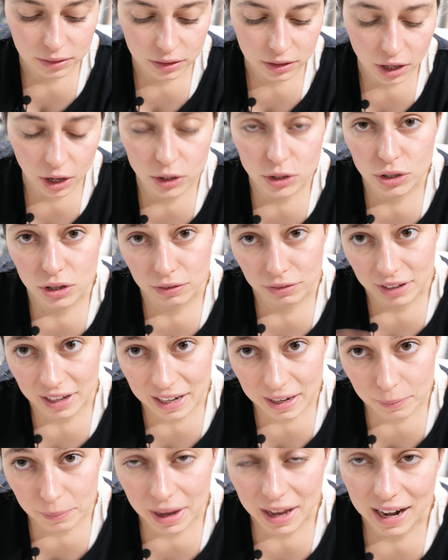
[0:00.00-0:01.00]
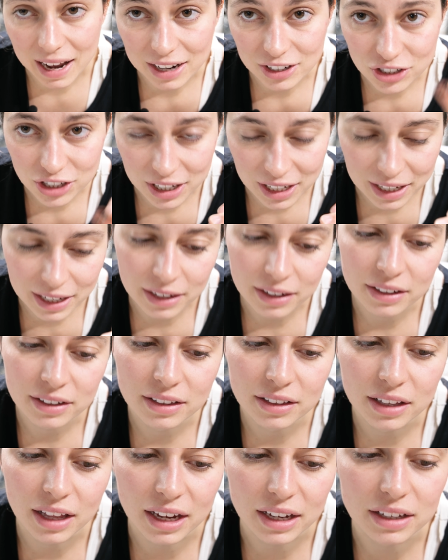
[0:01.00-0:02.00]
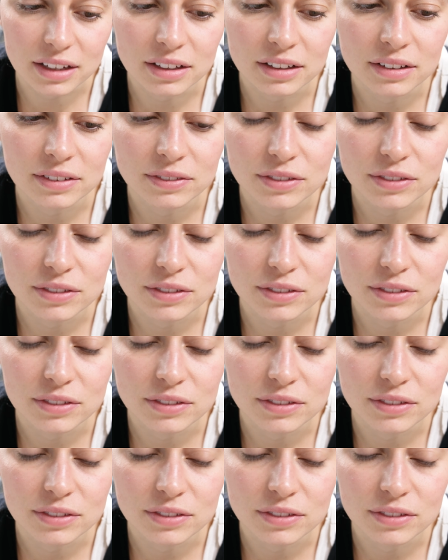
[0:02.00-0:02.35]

go to the flame and actually like